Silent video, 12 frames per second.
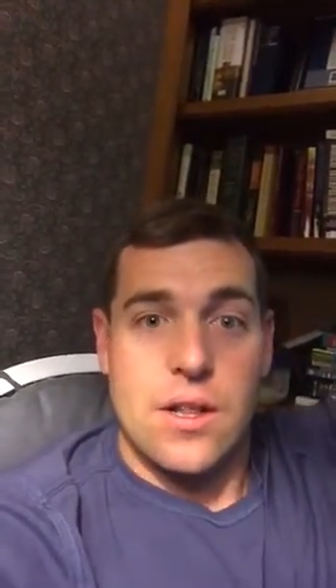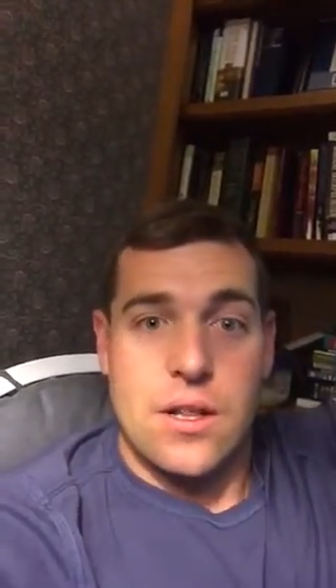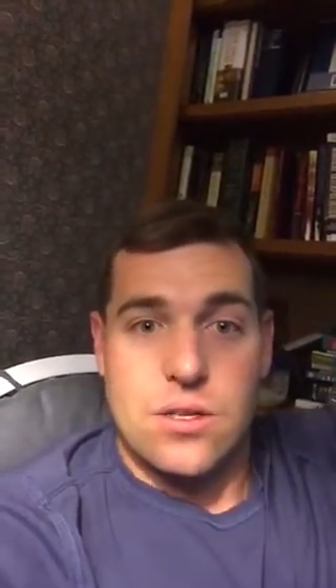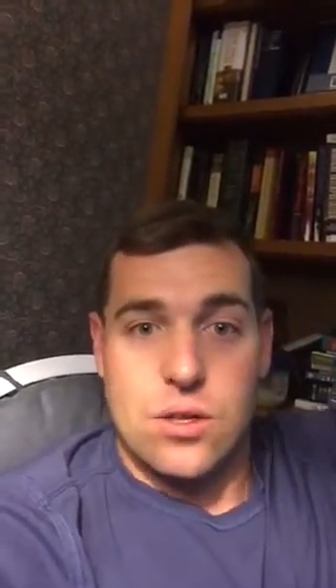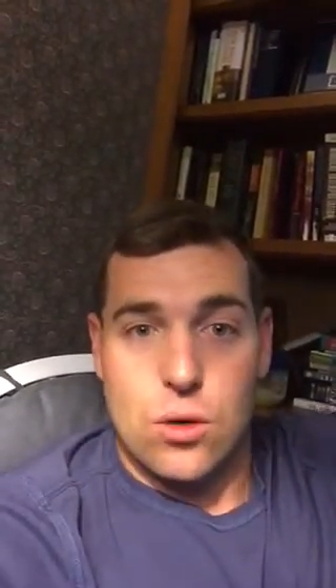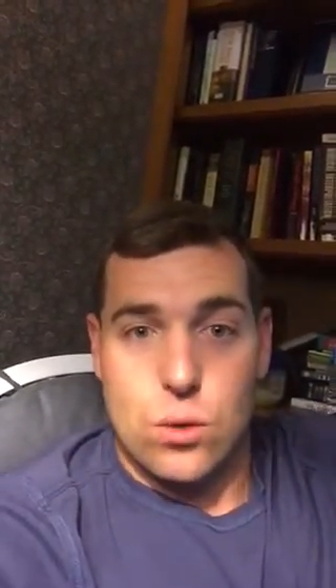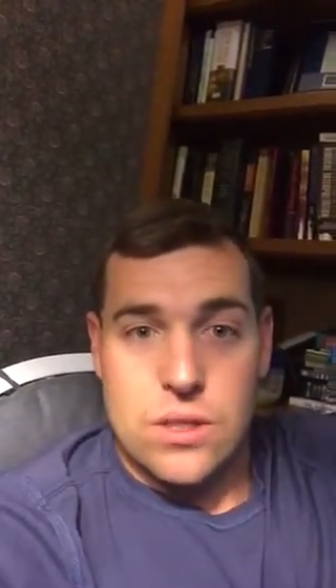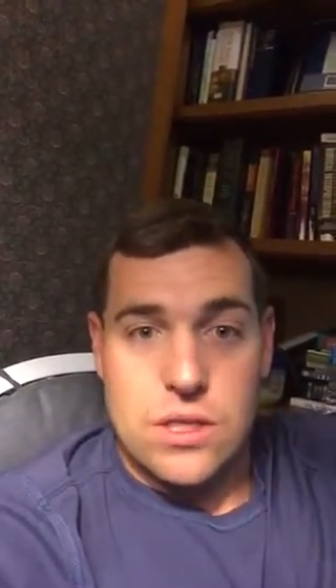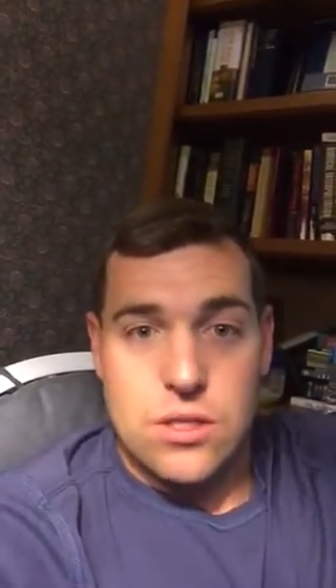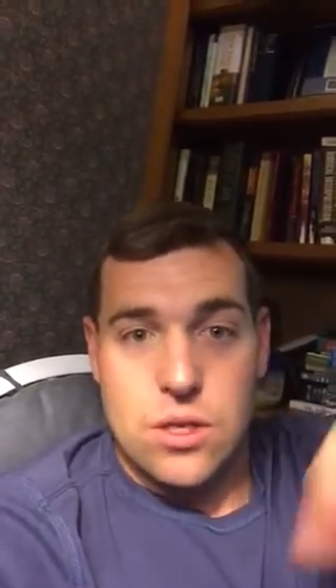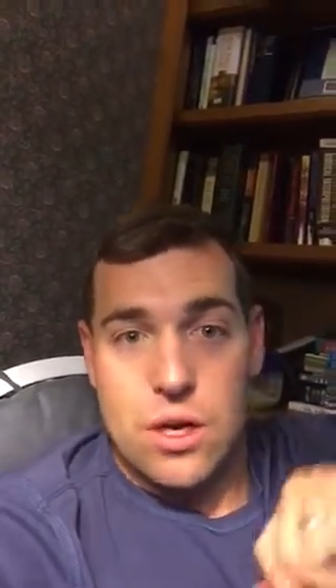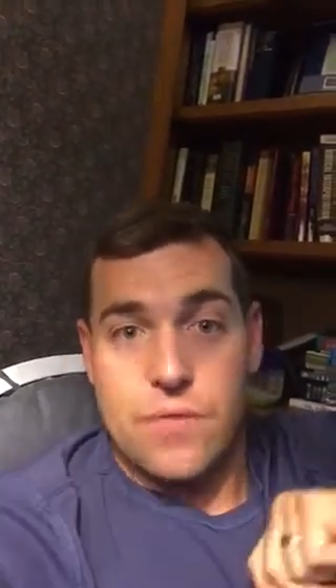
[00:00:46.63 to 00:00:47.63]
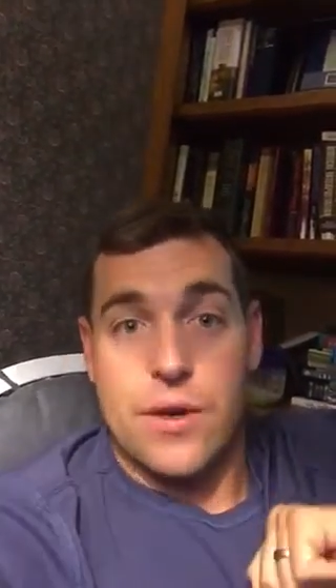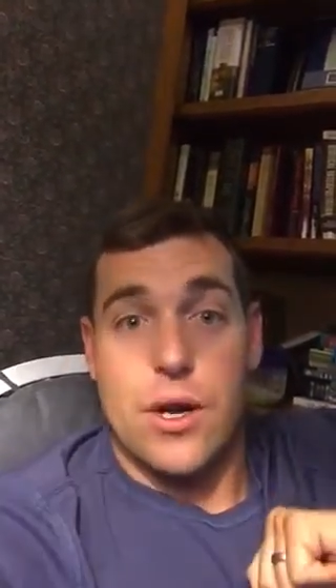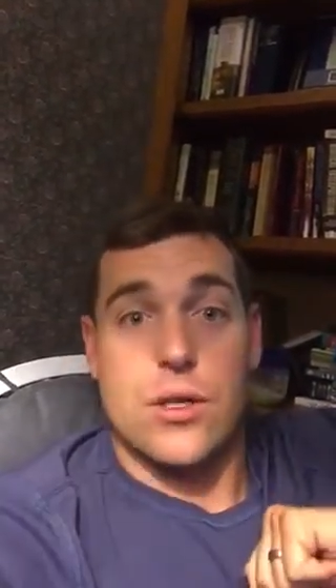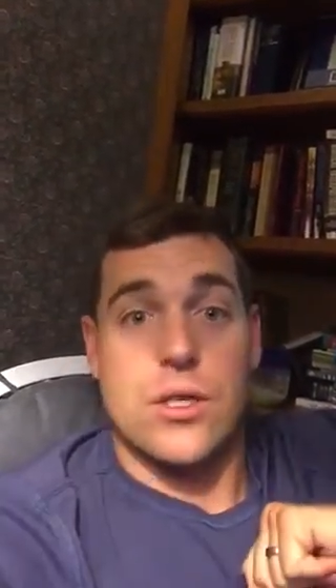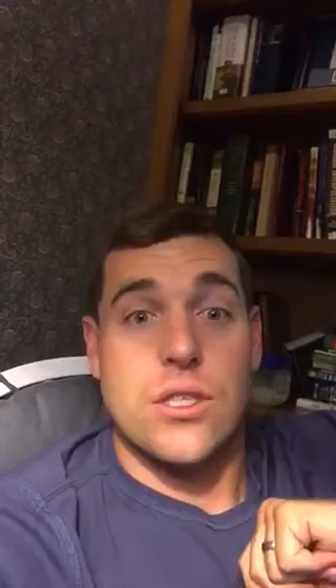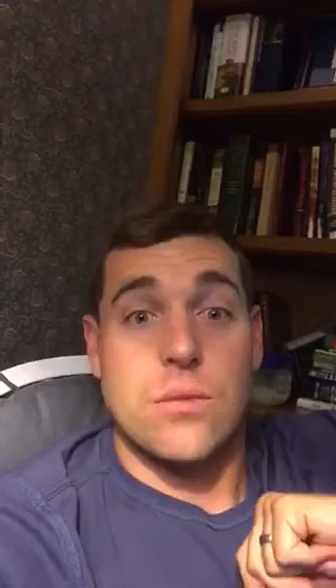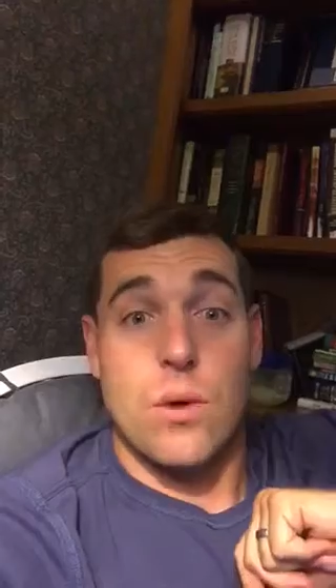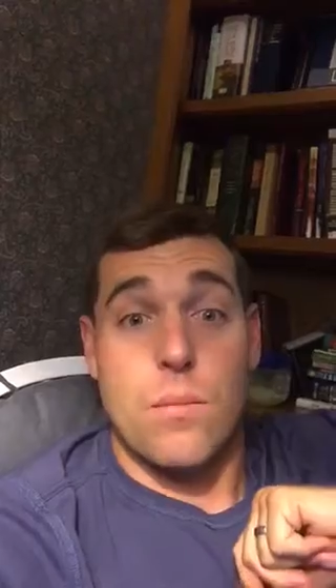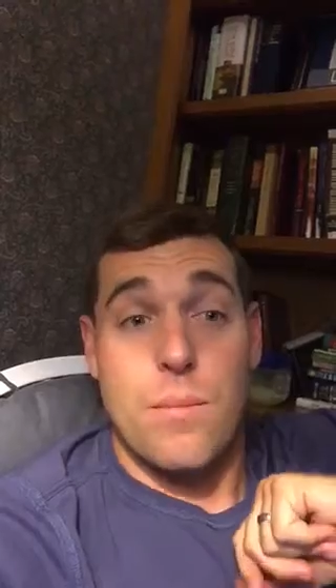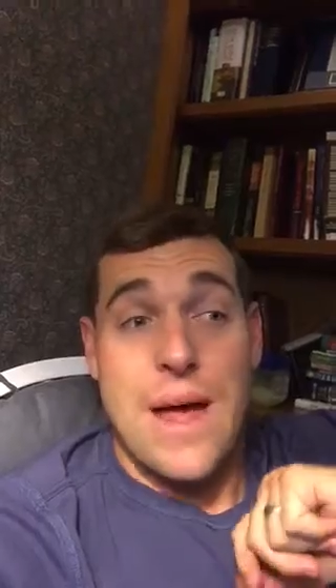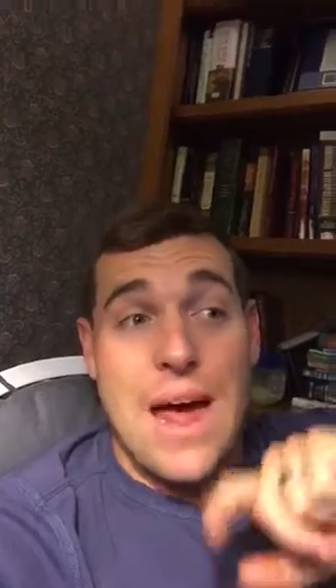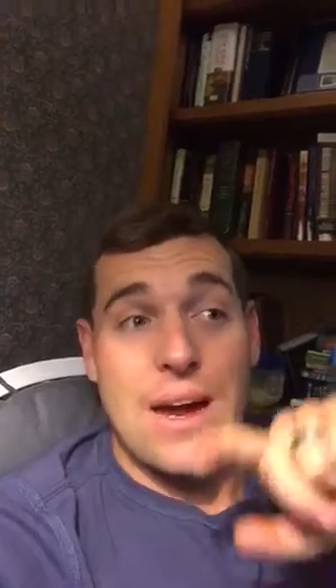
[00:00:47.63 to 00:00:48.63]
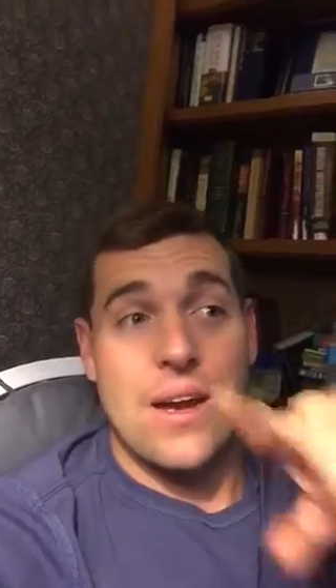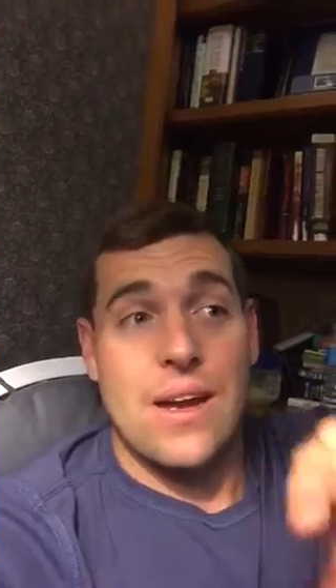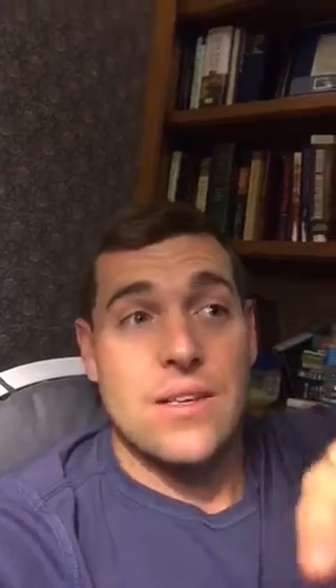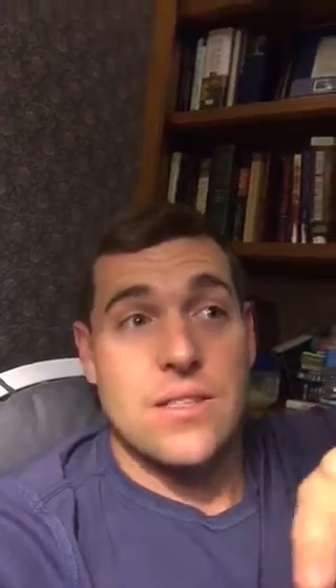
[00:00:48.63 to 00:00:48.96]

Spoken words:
Let's look at what these are. If you're coaching someone bagging,